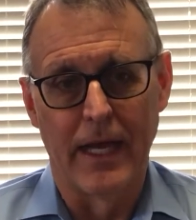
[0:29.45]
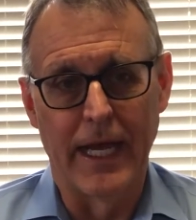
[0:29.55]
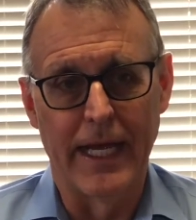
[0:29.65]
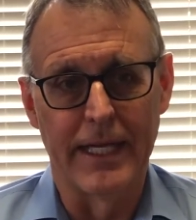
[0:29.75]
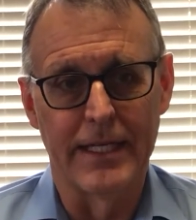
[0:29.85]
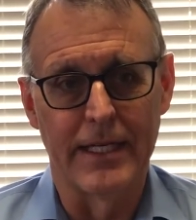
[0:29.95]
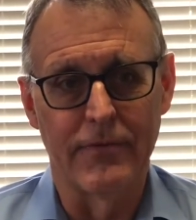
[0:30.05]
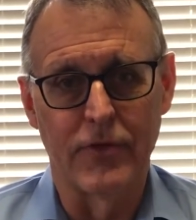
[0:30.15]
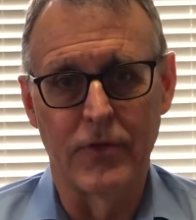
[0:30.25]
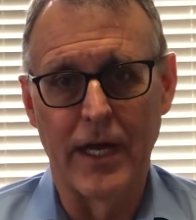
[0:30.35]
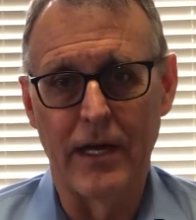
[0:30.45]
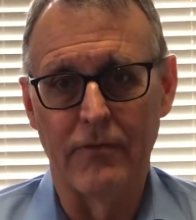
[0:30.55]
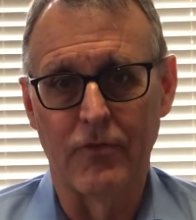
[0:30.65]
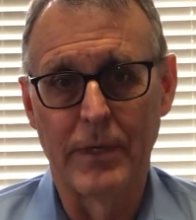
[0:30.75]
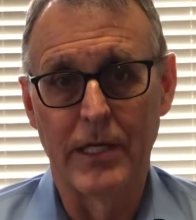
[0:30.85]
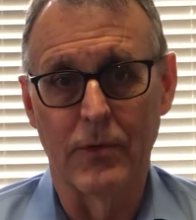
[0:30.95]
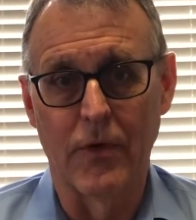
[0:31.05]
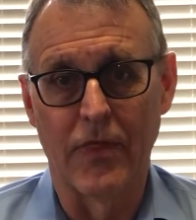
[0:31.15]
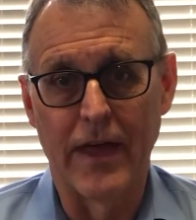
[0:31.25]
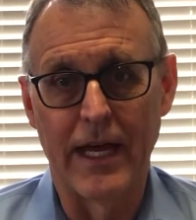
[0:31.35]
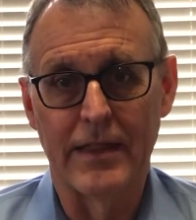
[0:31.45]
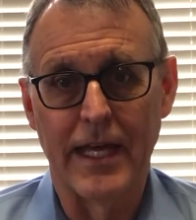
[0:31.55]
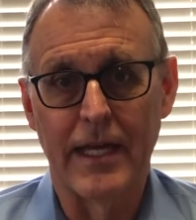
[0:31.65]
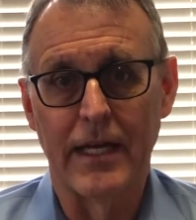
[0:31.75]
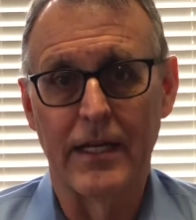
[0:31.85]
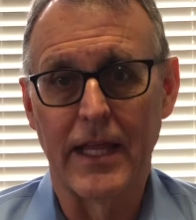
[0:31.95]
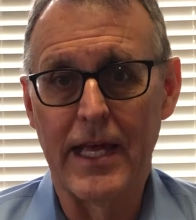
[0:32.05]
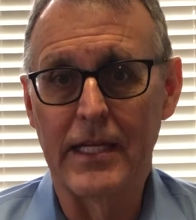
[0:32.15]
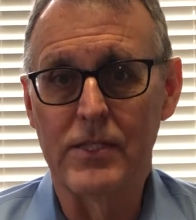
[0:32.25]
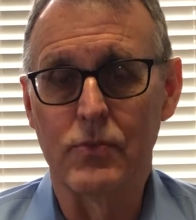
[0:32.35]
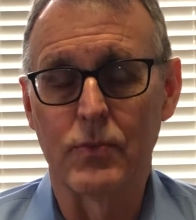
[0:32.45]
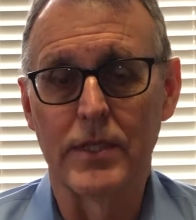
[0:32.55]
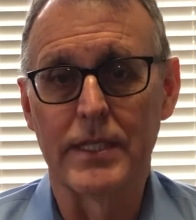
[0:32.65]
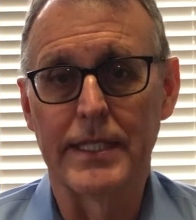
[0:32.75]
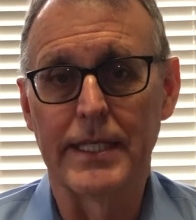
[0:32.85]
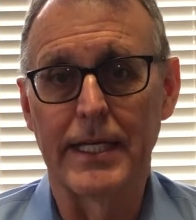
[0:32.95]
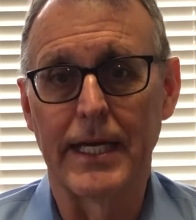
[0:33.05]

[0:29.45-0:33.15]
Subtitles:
And if you're not familiar with that is really,